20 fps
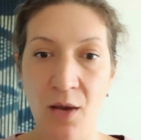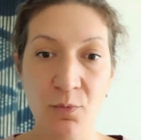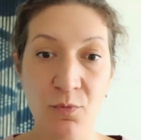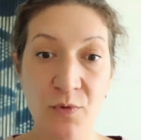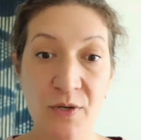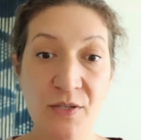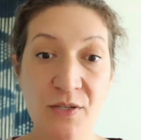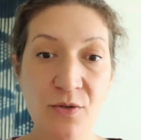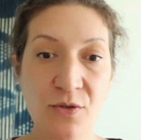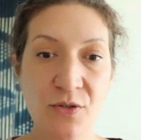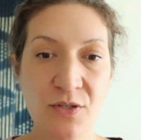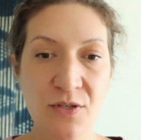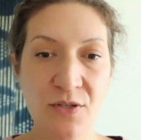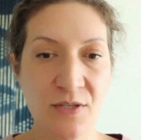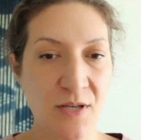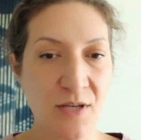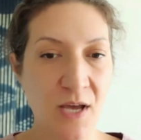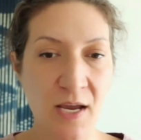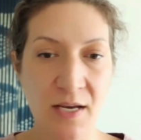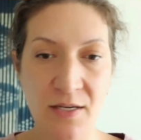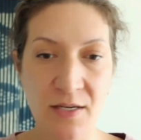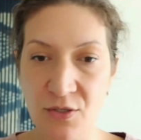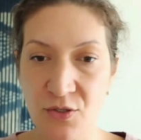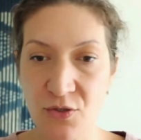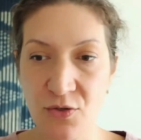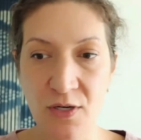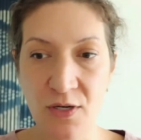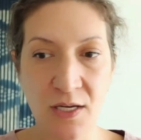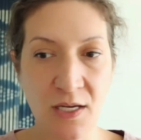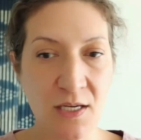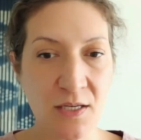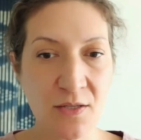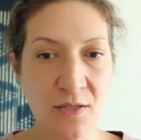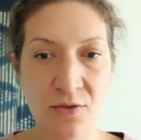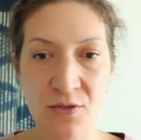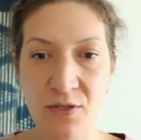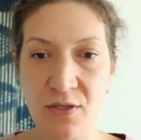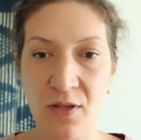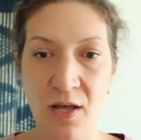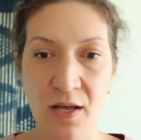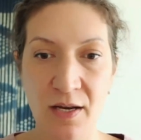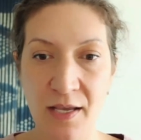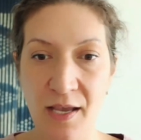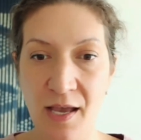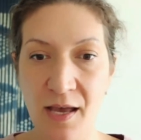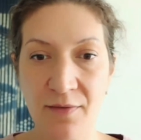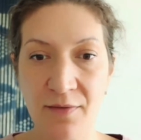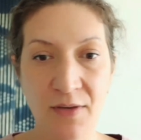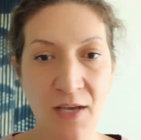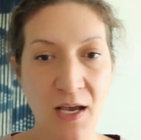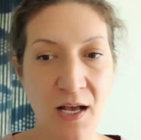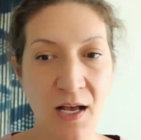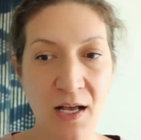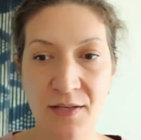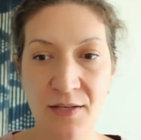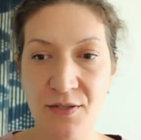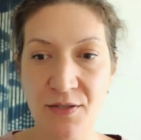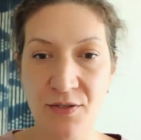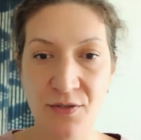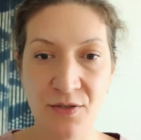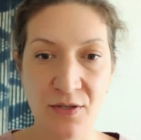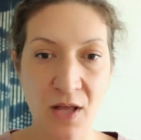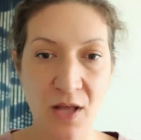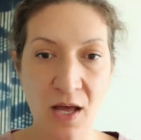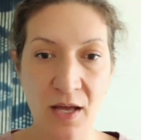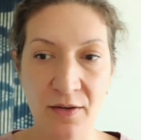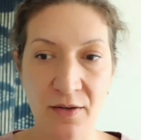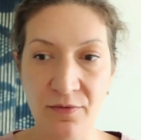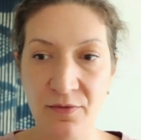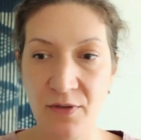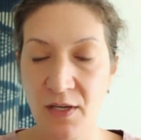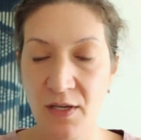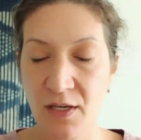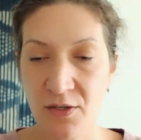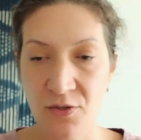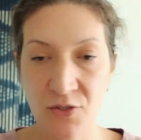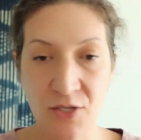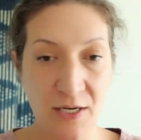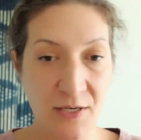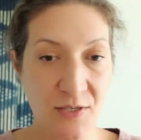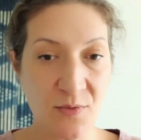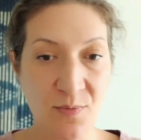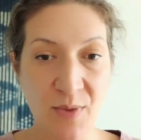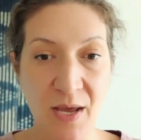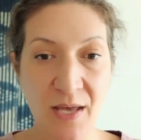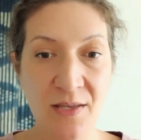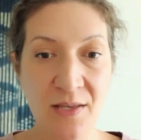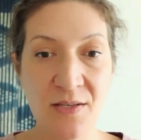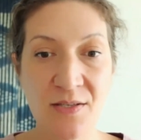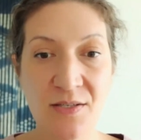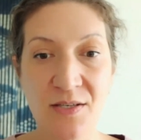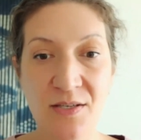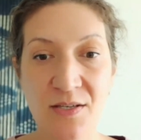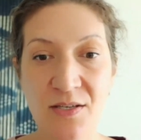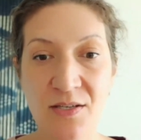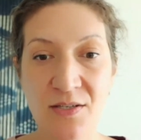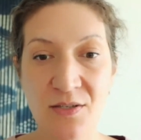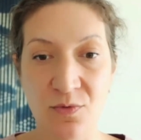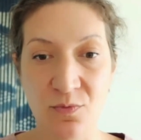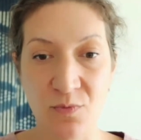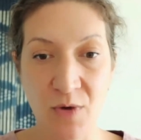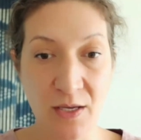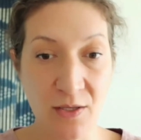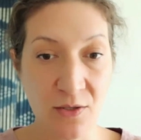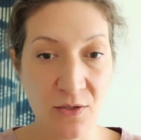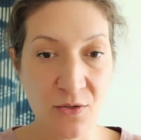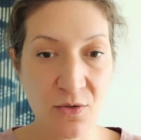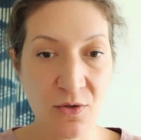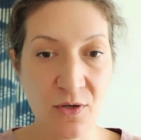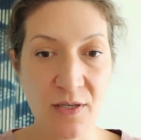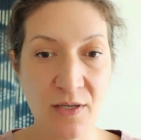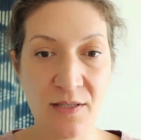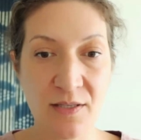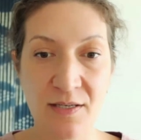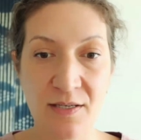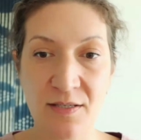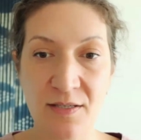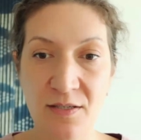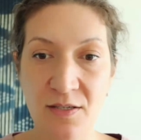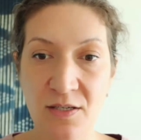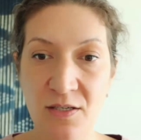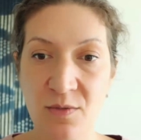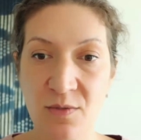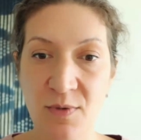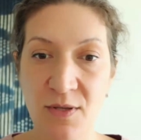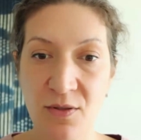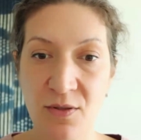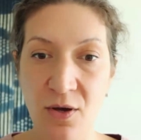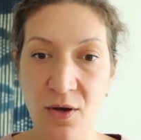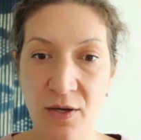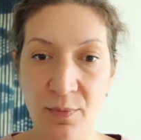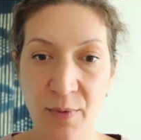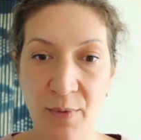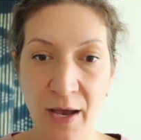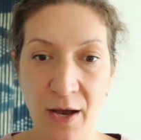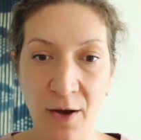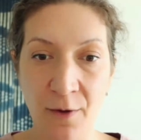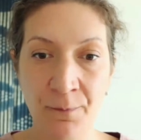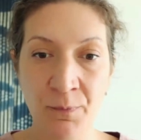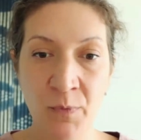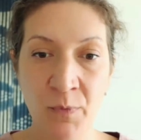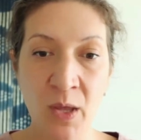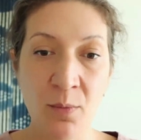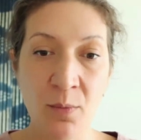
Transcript: Research design is tricky. There's a lot of caveats. There's a lot of checks and balances and regulatory things that need to be thought about.